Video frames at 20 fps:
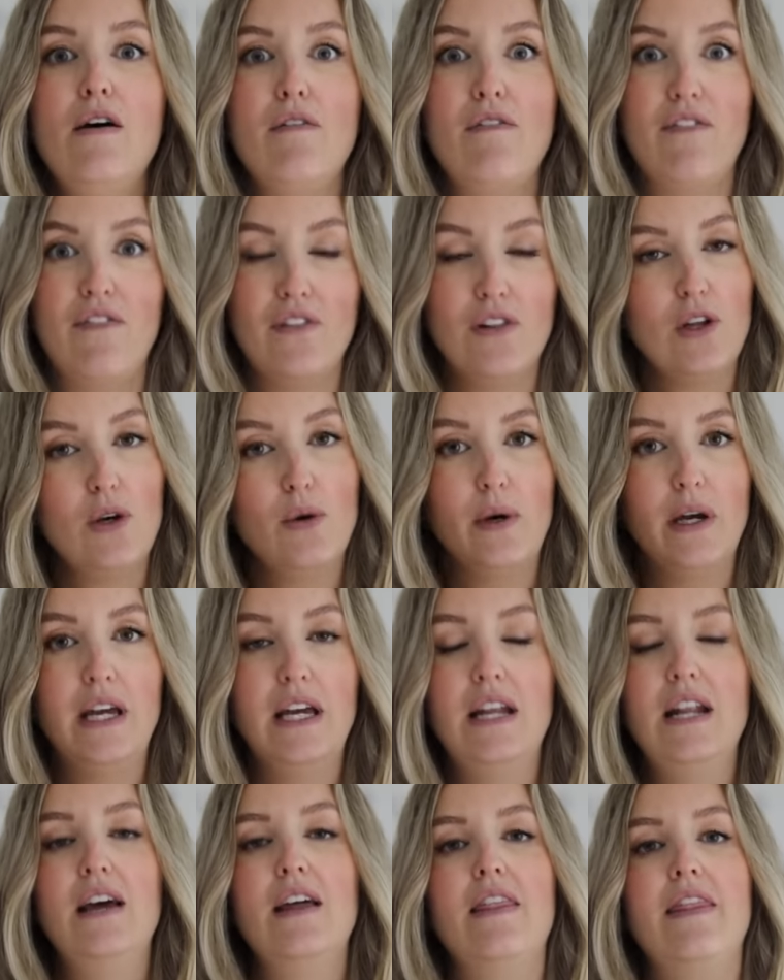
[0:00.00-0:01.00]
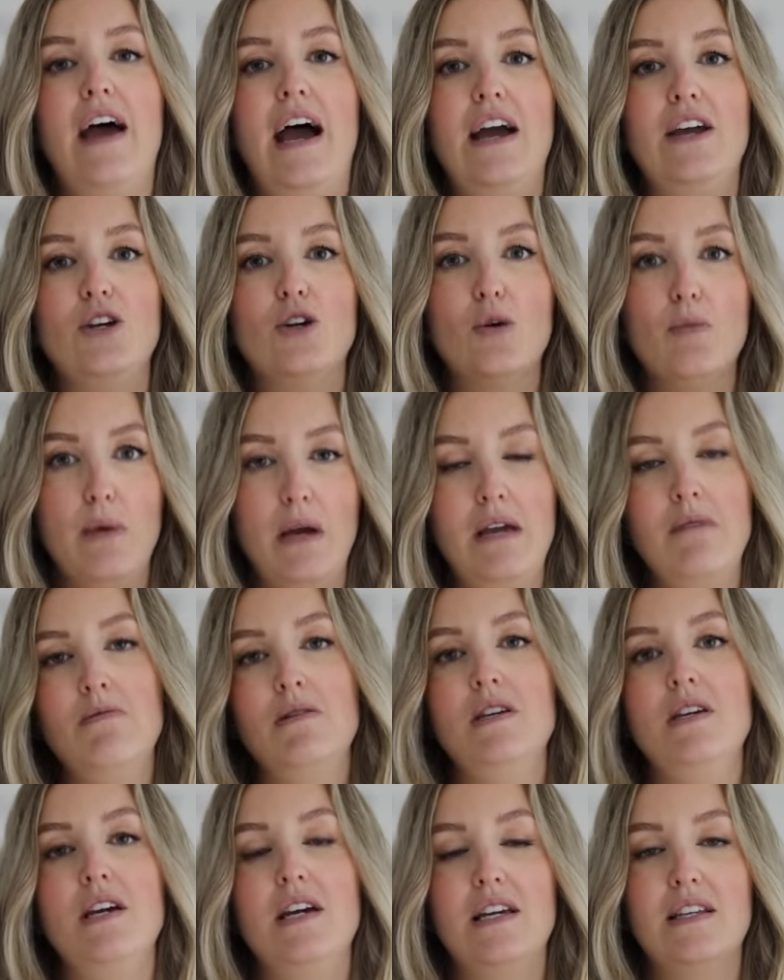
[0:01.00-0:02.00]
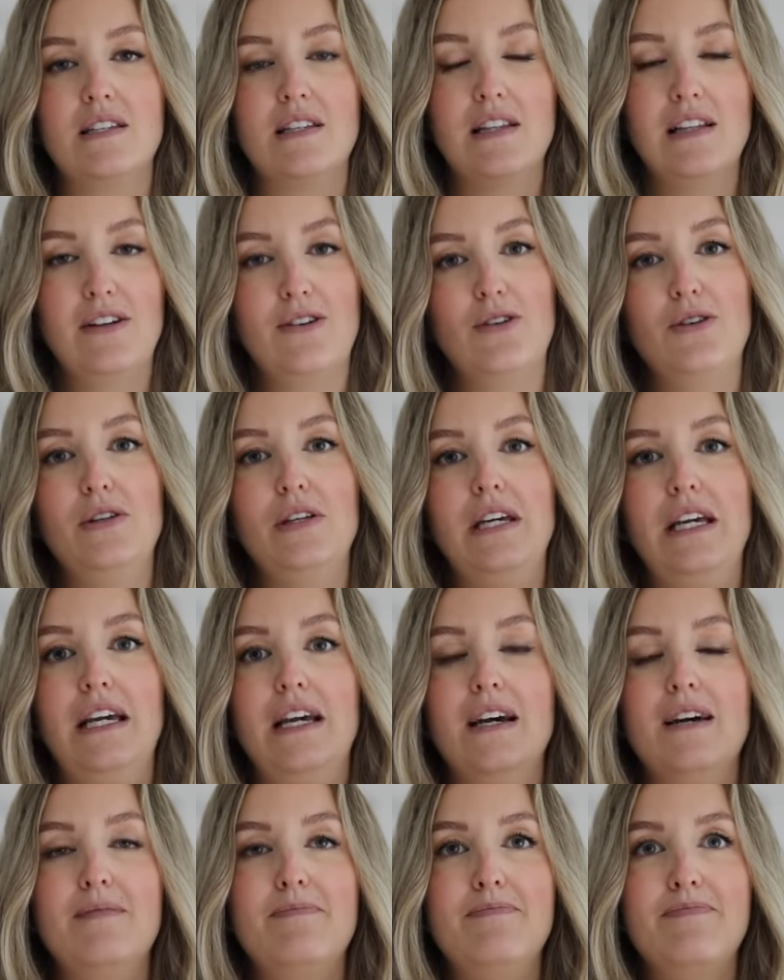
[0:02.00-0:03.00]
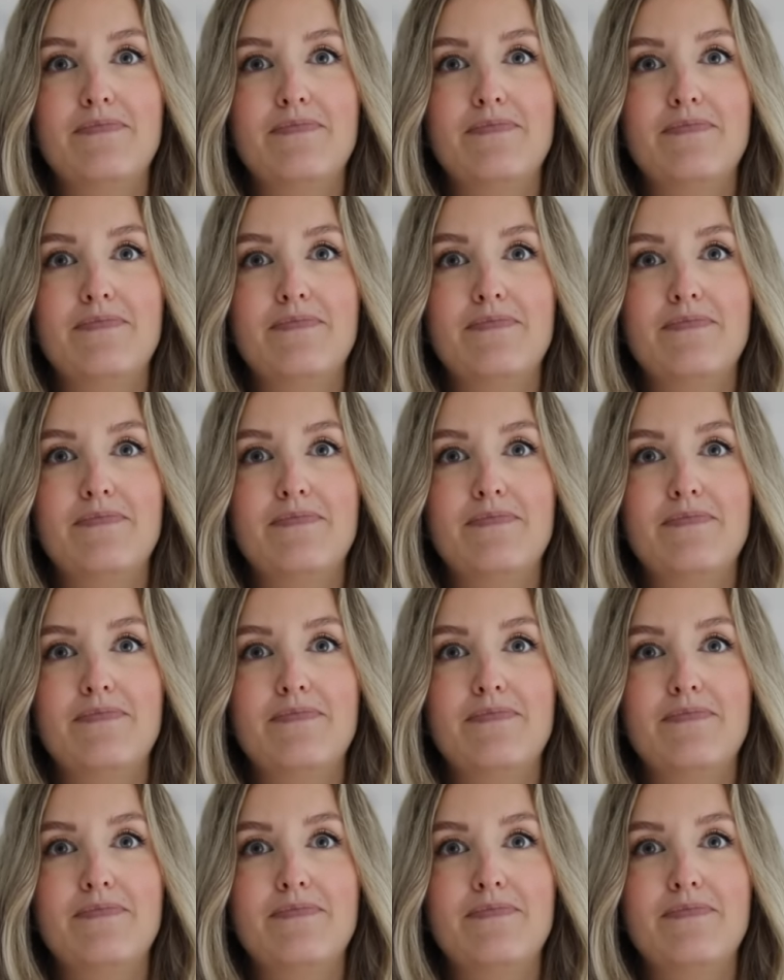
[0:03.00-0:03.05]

fluid that your baby is literally